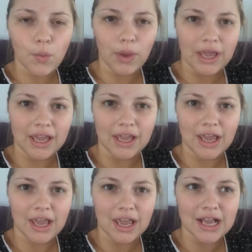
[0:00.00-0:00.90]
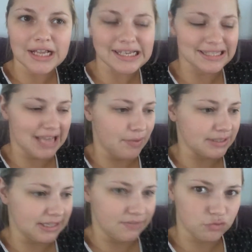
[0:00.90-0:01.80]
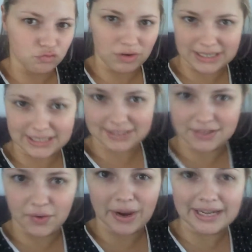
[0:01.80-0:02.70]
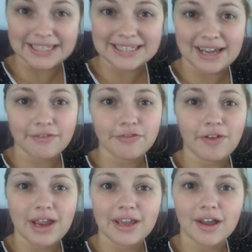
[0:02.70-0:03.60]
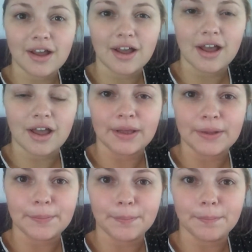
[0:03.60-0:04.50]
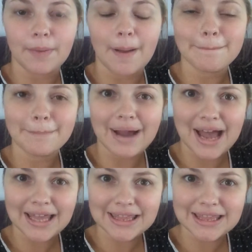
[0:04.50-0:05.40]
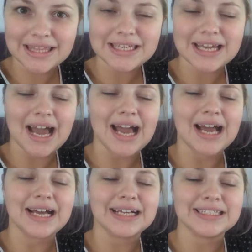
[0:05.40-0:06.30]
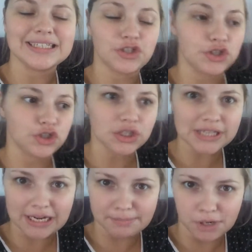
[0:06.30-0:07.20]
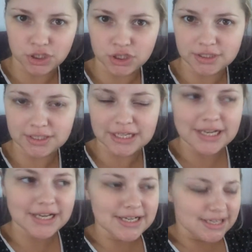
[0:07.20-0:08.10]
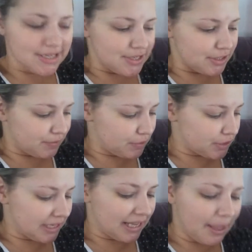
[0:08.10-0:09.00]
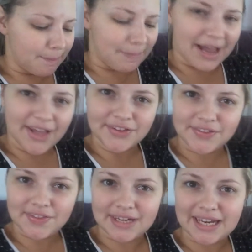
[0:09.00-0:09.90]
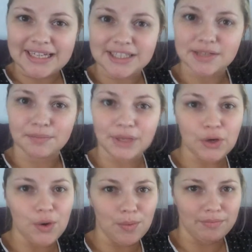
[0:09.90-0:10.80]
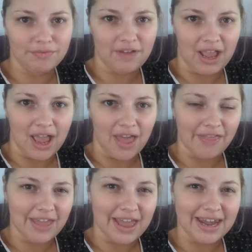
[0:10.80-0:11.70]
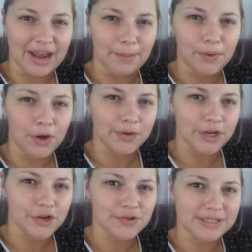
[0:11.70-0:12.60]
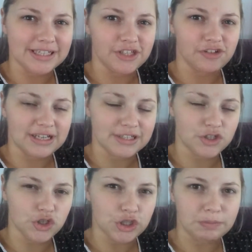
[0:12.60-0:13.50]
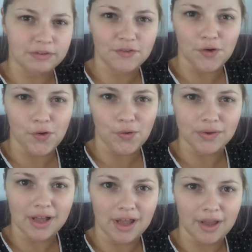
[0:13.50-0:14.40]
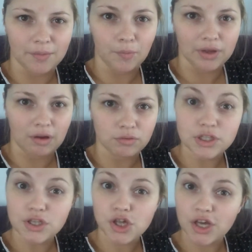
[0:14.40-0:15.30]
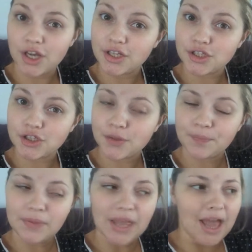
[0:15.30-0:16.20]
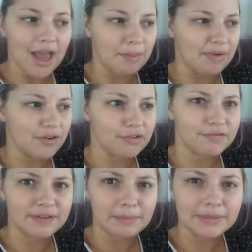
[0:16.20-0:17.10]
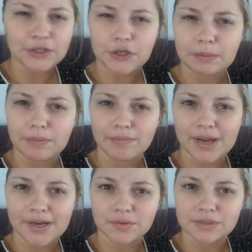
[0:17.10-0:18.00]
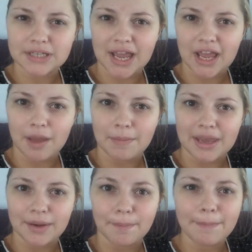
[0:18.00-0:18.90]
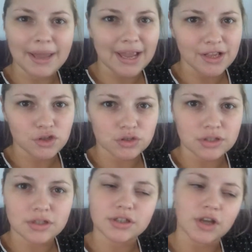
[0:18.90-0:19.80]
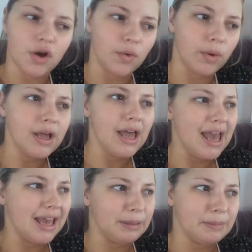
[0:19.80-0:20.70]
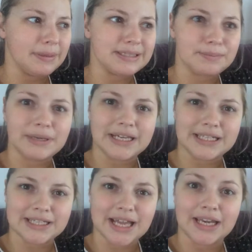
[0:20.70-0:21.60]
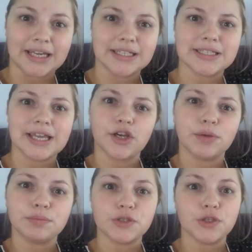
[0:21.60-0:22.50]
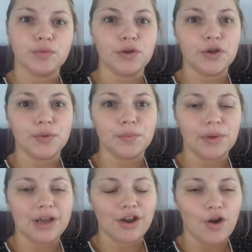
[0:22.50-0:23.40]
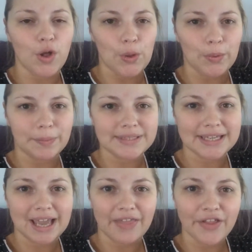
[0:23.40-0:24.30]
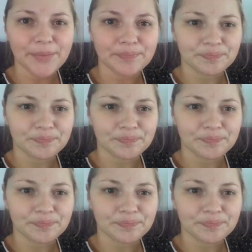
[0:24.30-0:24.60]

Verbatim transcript: we need to get ourselves ready. So I need to get Freya um, bathed and she's just had a bottle. So we're just going to get a bath and in something comfy and then I'll put her in a christening dress just before um, we go to the church. Um, I've got a family coming round um, in a bit just so any bits and pieces that I need to take up to the room we can all go up together.